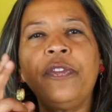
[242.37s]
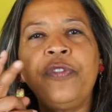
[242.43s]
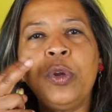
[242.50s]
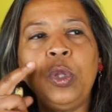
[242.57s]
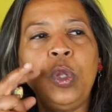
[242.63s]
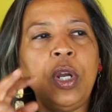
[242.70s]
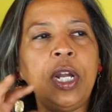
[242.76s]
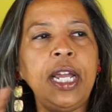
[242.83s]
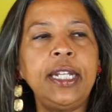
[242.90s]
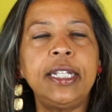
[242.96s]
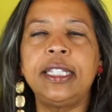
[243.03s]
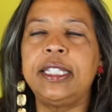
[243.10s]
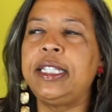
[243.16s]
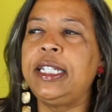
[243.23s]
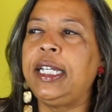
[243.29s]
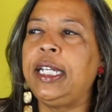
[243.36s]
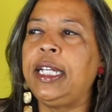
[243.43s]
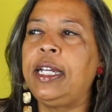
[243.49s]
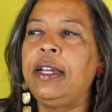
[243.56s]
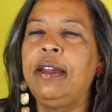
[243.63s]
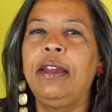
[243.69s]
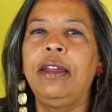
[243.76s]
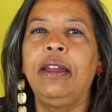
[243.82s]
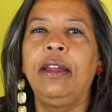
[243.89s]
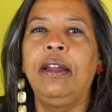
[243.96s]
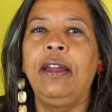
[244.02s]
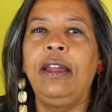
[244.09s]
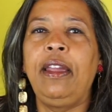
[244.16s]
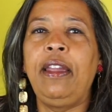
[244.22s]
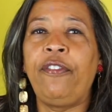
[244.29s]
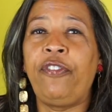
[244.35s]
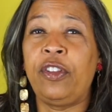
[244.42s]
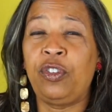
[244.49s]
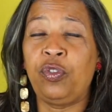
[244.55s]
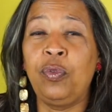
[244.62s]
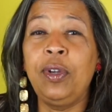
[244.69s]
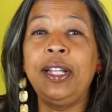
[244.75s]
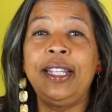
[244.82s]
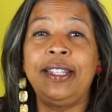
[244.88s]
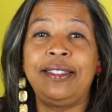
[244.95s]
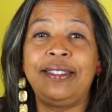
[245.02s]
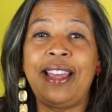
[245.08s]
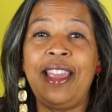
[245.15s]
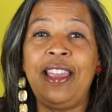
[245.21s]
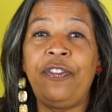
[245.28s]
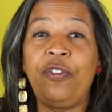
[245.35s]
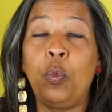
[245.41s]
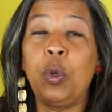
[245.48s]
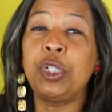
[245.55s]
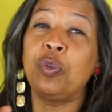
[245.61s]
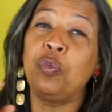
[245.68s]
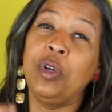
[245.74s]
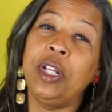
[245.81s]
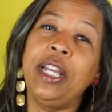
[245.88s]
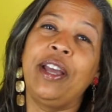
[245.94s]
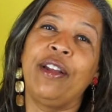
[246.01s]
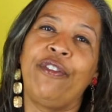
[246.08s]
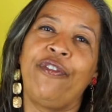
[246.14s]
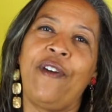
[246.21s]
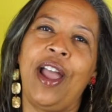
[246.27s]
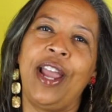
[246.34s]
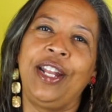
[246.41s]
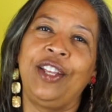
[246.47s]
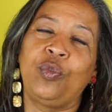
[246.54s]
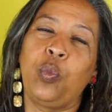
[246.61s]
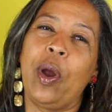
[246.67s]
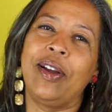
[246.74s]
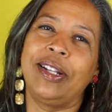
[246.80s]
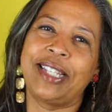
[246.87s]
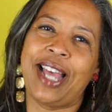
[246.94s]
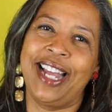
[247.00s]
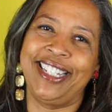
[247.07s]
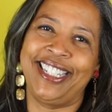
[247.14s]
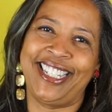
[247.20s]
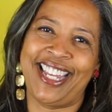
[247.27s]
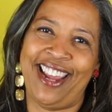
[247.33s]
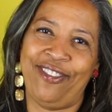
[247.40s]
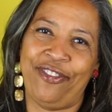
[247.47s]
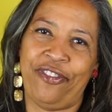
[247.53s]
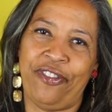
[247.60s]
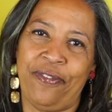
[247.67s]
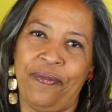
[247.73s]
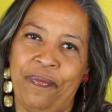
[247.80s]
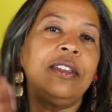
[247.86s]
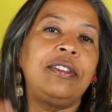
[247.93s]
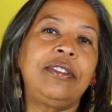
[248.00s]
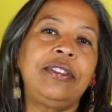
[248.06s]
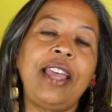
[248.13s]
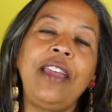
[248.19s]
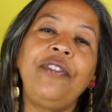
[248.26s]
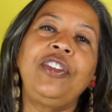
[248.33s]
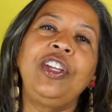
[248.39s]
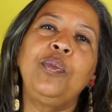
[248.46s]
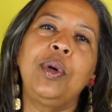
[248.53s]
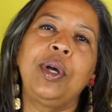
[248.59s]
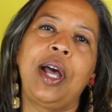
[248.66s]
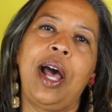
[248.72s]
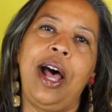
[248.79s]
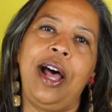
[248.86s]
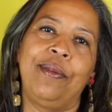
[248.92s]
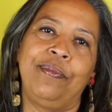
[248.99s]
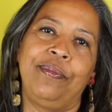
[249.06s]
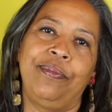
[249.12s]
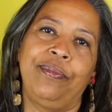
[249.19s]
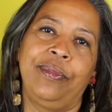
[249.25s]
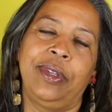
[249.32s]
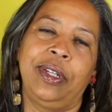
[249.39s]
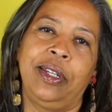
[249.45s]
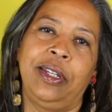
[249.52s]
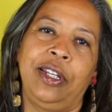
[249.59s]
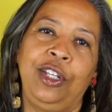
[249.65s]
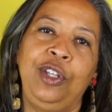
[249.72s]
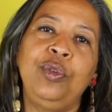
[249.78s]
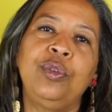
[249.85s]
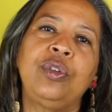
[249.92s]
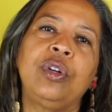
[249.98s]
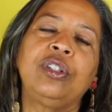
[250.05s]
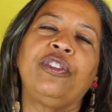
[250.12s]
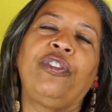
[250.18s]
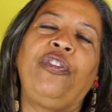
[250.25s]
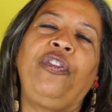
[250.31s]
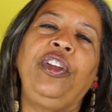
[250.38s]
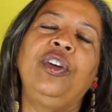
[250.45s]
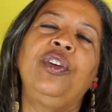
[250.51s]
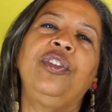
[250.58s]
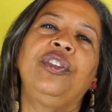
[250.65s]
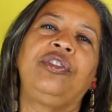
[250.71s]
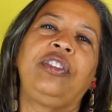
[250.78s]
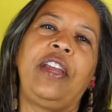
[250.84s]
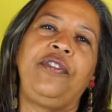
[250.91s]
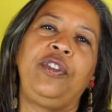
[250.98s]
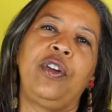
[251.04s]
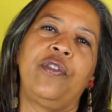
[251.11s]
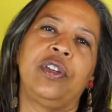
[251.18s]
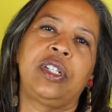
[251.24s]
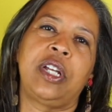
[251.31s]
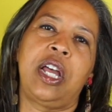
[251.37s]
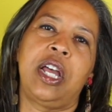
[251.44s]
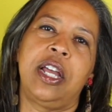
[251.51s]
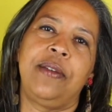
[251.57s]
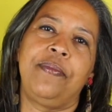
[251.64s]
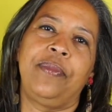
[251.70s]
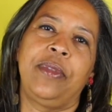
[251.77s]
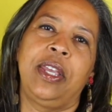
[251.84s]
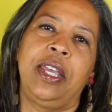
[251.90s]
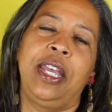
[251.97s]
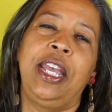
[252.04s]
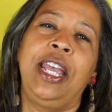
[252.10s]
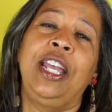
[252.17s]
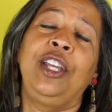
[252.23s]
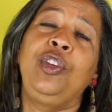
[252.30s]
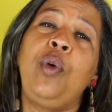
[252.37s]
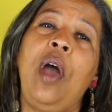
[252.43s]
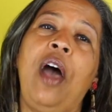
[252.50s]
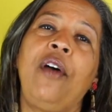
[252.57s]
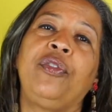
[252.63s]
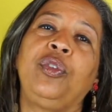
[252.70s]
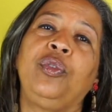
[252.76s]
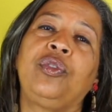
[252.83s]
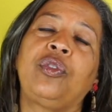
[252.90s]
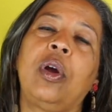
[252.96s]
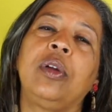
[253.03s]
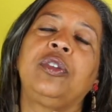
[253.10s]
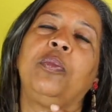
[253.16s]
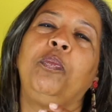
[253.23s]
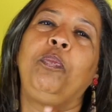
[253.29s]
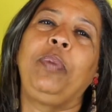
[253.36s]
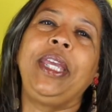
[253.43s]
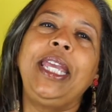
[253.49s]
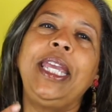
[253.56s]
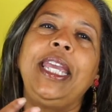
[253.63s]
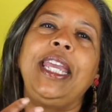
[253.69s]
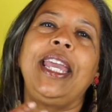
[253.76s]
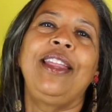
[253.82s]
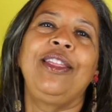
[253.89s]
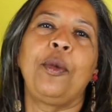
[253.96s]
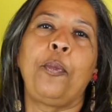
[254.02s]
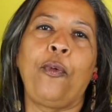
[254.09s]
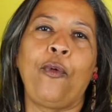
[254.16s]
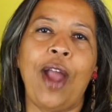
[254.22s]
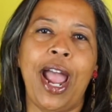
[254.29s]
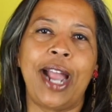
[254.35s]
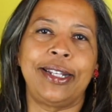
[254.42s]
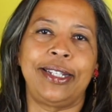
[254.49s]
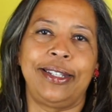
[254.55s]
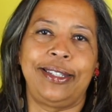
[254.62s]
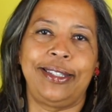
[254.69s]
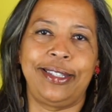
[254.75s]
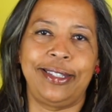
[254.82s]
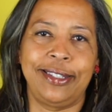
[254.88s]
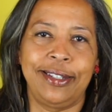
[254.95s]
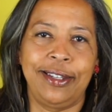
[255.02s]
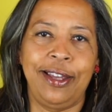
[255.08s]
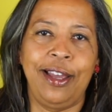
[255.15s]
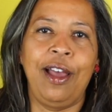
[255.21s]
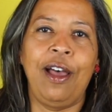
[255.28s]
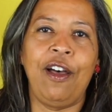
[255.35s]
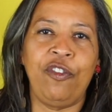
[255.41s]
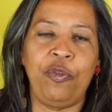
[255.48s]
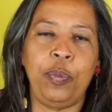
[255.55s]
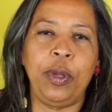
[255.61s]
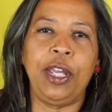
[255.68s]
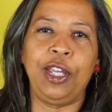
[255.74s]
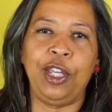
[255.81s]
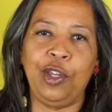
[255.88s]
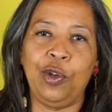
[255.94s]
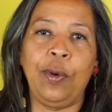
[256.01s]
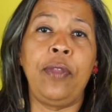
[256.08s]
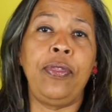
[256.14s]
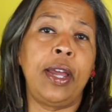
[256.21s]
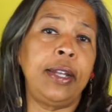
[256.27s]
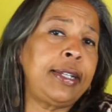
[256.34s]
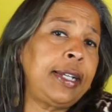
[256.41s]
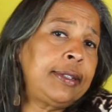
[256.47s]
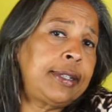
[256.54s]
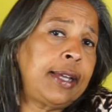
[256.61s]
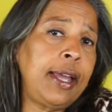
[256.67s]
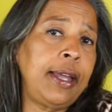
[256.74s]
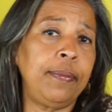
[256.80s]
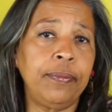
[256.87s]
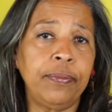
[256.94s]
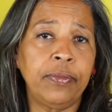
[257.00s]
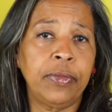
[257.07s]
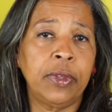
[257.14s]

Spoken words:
if you're looking to see if it's really safe, what you're really going to find is where it's unsafe. The safety will come. You'll start to feel the safety over time. You have to start to be in the practice of being you, and that takes time.